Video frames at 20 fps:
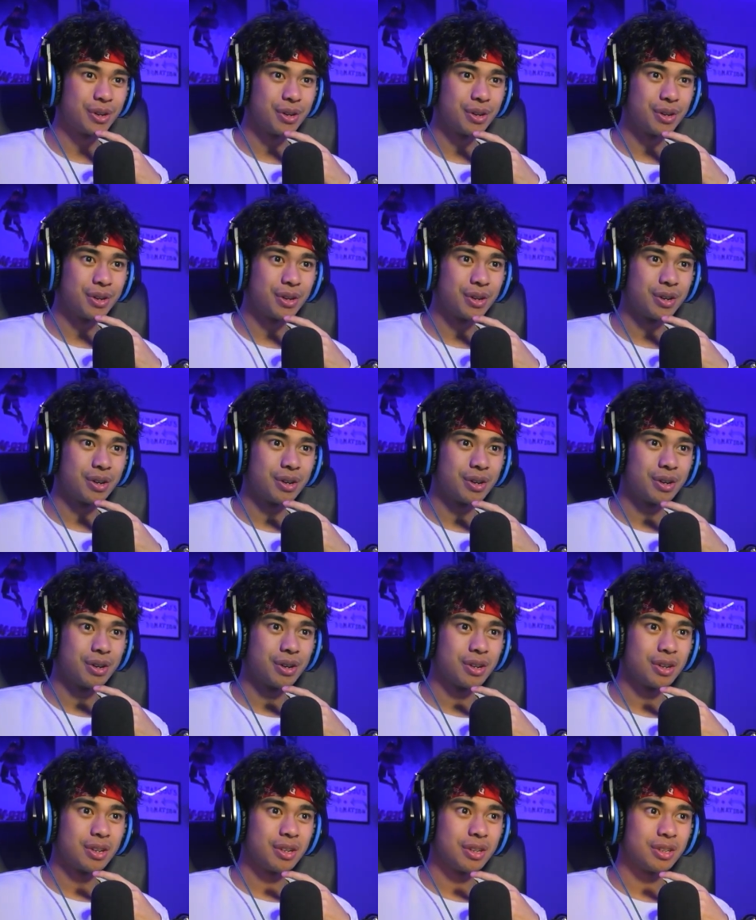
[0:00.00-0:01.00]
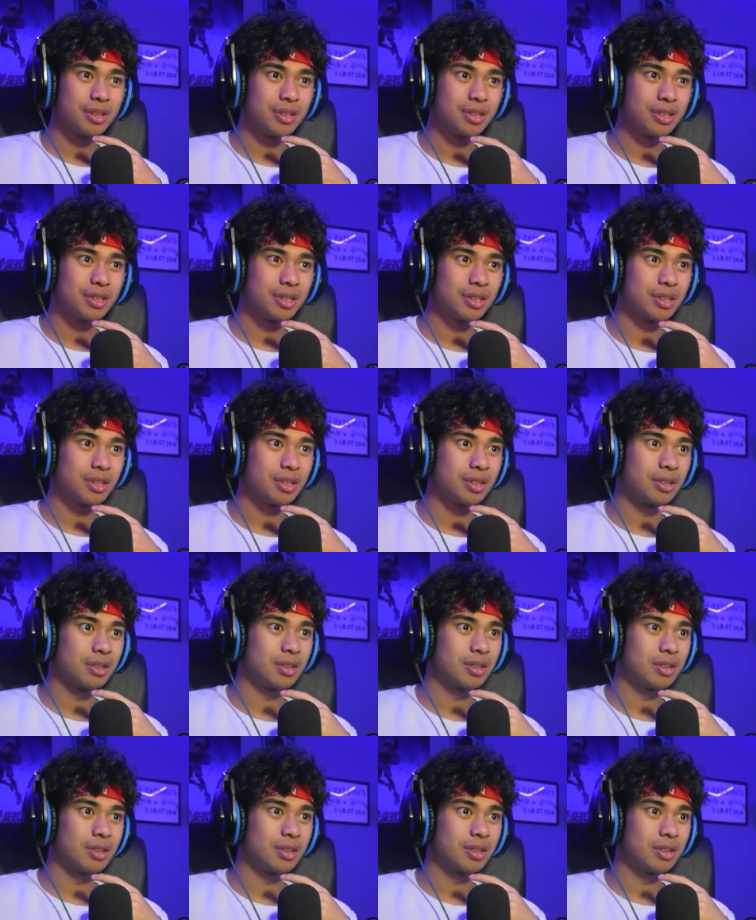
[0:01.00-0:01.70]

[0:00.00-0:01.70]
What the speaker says: No one is speaking in this clip.